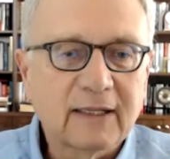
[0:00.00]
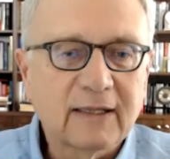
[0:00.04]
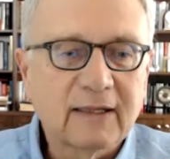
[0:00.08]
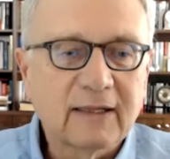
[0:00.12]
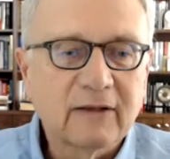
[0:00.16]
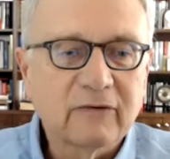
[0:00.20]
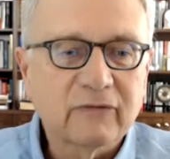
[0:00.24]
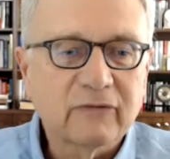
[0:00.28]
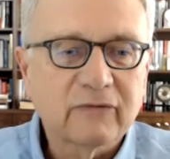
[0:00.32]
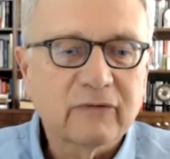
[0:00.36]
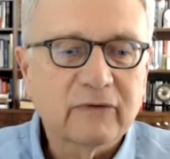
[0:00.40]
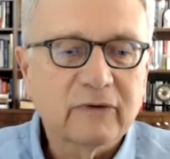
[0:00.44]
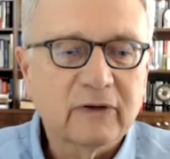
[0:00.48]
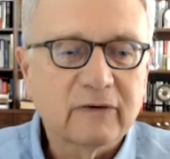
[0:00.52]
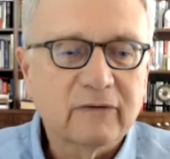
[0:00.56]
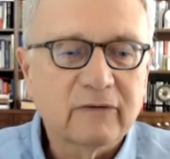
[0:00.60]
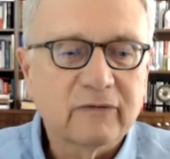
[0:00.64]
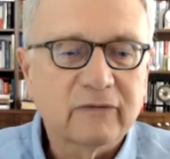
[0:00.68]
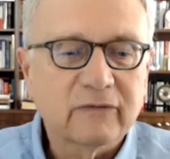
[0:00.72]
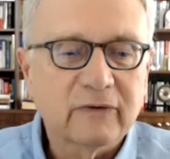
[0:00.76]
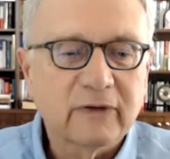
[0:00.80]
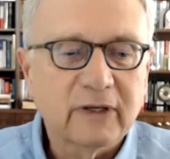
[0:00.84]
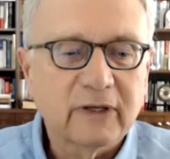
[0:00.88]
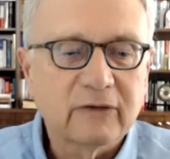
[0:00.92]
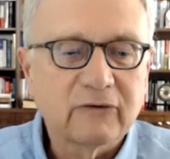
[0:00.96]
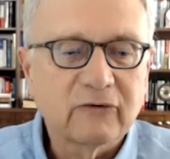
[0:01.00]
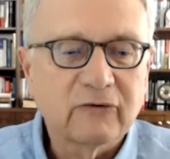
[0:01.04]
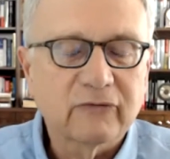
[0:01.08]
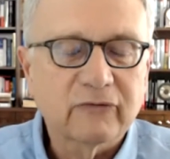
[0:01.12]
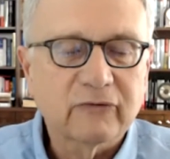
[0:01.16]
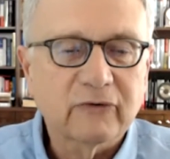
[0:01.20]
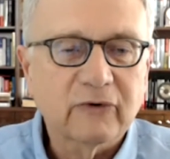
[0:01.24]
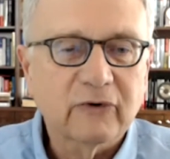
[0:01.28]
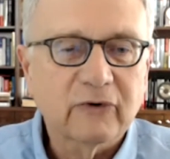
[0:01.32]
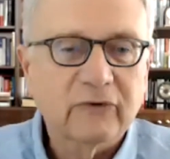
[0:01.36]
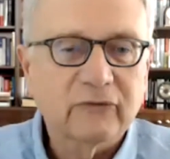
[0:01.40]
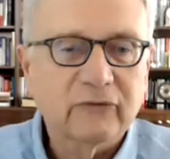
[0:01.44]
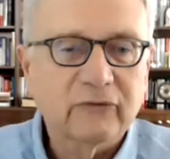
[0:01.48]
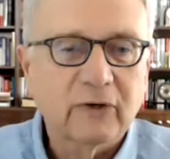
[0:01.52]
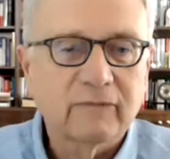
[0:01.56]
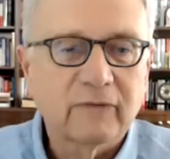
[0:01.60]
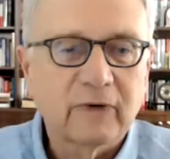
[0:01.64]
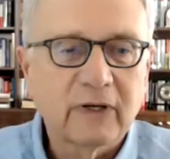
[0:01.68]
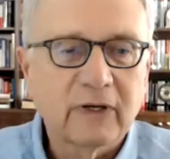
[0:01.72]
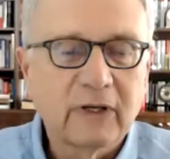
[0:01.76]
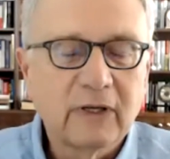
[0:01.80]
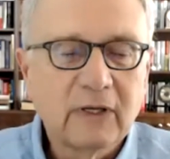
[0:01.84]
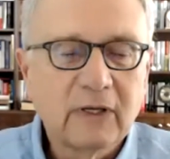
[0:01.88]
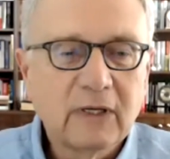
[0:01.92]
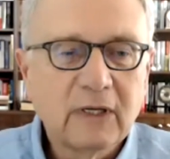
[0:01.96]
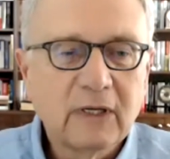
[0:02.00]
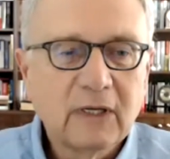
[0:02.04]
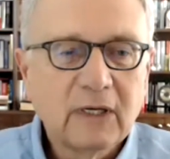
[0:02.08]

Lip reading: this is just sort of a